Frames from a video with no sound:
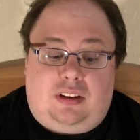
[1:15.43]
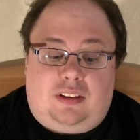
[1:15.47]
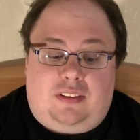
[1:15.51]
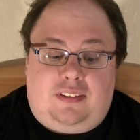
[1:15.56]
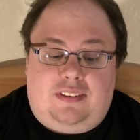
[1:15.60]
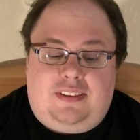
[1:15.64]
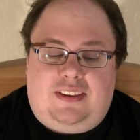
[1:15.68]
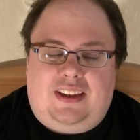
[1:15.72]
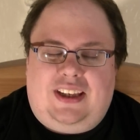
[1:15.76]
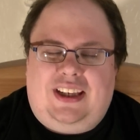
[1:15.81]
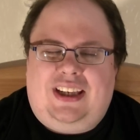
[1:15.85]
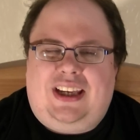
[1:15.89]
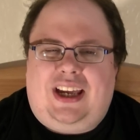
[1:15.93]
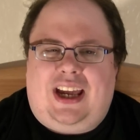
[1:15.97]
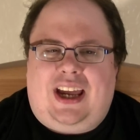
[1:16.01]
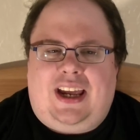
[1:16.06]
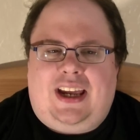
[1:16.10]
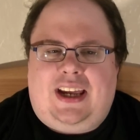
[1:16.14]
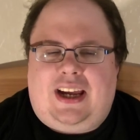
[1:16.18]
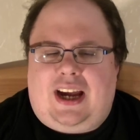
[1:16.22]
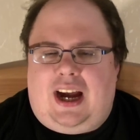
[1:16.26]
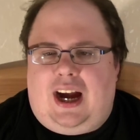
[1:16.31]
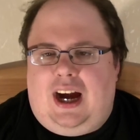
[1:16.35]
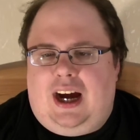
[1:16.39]
the
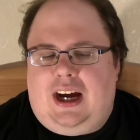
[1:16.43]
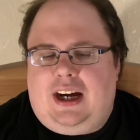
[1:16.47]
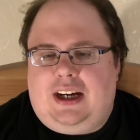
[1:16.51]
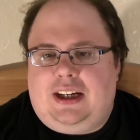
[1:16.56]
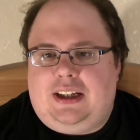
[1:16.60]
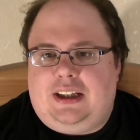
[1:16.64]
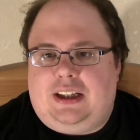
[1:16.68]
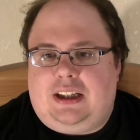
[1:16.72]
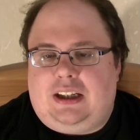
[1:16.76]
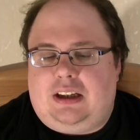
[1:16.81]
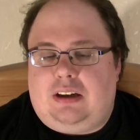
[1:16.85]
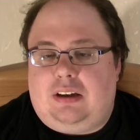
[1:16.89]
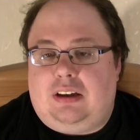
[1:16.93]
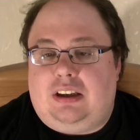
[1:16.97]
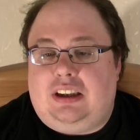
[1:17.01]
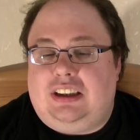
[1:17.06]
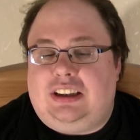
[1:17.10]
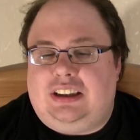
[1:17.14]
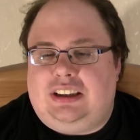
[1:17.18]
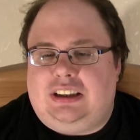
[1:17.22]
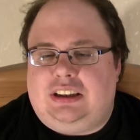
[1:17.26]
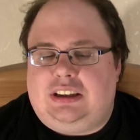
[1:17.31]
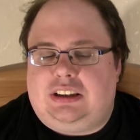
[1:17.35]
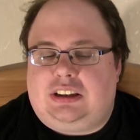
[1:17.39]
AI
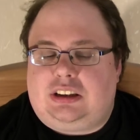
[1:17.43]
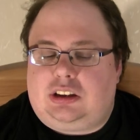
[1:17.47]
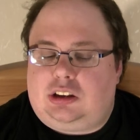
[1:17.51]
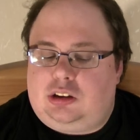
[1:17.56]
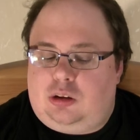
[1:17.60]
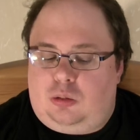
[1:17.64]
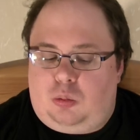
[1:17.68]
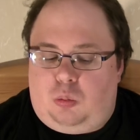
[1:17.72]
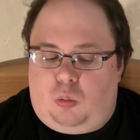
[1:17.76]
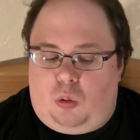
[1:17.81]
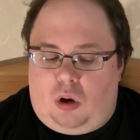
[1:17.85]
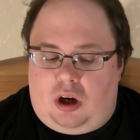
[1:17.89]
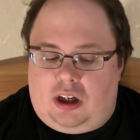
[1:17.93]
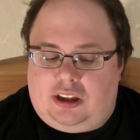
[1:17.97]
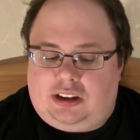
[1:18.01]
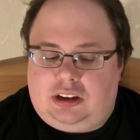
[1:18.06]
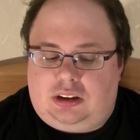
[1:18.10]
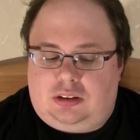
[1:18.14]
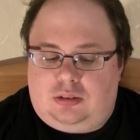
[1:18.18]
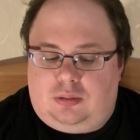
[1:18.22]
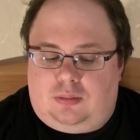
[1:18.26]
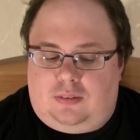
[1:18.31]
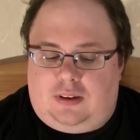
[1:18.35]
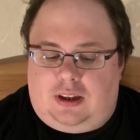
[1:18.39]
is quite
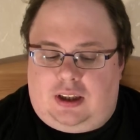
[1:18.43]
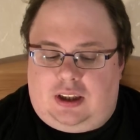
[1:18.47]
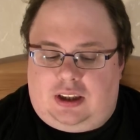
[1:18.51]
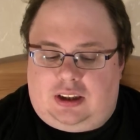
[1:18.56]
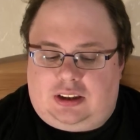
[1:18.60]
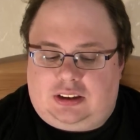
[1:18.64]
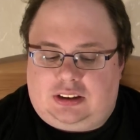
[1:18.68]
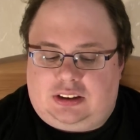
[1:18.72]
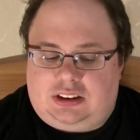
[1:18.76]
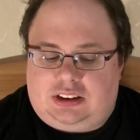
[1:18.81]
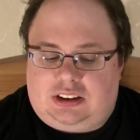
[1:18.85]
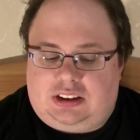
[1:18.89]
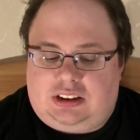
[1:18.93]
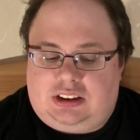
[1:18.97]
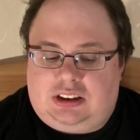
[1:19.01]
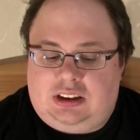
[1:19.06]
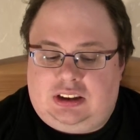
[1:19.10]
advanced.